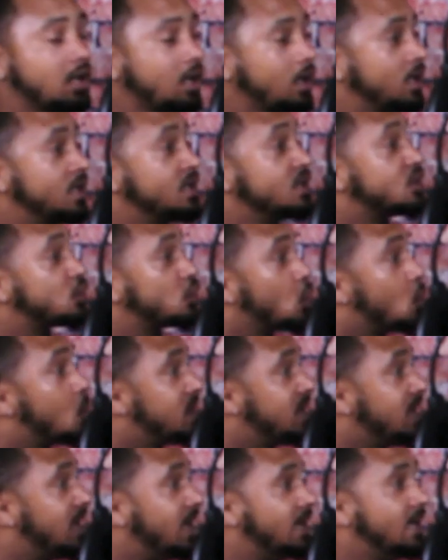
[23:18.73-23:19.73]

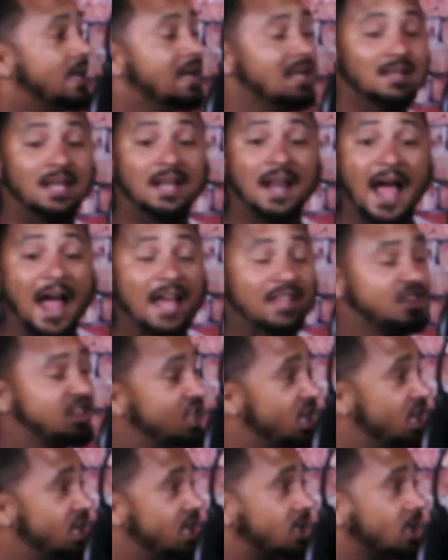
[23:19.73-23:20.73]
consuming it, then I
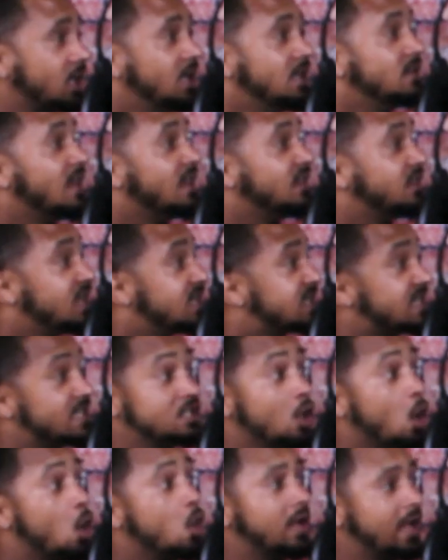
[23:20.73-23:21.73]
think that this is
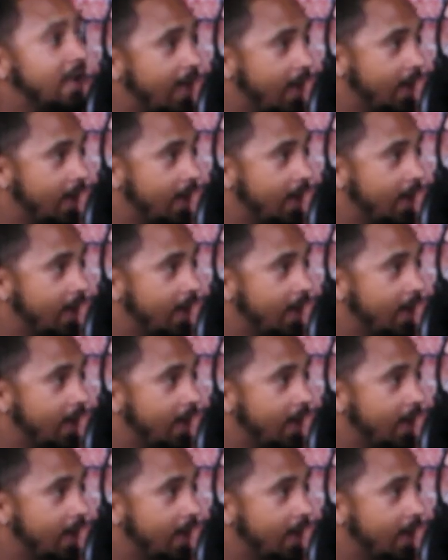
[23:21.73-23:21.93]
okay.